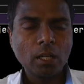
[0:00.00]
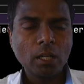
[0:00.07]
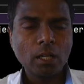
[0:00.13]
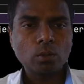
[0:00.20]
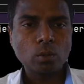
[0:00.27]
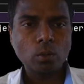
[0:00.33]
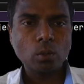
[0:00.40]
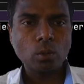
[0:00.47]

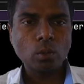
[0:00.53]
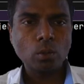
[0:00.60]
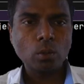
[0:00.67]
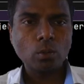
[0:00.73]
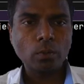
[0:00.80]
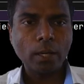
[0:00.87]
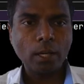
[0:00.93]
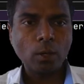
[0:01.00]
so
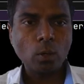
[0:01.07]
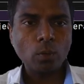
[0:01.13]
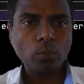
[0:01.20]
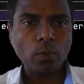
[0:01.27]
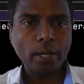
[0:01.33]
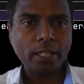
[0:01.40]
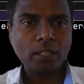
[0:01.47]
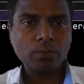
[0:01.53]
value of
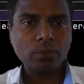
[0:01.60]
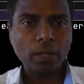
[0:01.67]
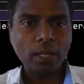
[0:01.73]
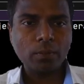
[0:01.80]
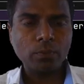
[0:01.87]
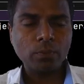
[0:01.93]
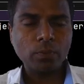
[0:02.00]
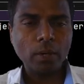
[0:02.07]
y is
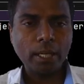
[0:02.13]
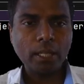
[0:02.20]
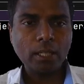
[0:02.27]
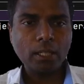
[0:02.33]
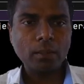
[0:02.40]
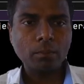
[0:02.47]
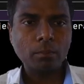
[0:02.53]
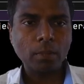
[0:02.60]
5,
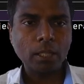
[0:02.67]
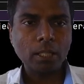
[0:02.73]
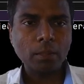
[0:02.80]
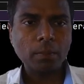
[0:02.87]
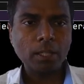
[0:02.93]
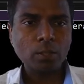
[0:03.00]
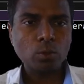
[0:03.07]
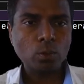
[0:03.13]
5
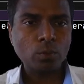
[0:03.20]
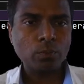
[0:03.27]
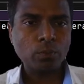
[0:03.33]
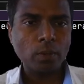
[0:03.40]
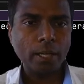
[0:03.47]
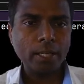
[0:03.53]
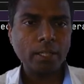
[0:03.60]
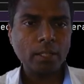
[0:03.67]
multiplication of
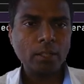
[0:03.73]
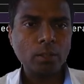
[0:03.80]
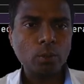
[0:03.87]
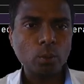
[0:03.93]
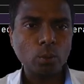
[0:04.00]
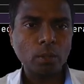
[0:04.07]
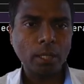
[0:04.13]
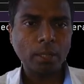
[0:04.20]
5
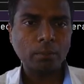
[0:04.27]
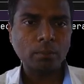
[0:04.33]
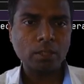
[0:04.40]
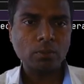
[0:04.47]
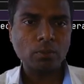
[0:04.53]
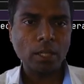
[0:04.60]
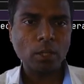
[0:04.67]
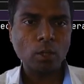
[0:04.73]
2 times,
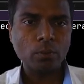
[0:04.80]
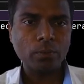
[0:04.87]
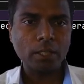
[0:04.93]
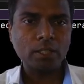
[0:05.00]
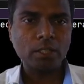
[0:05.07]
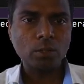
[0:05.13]
value of x is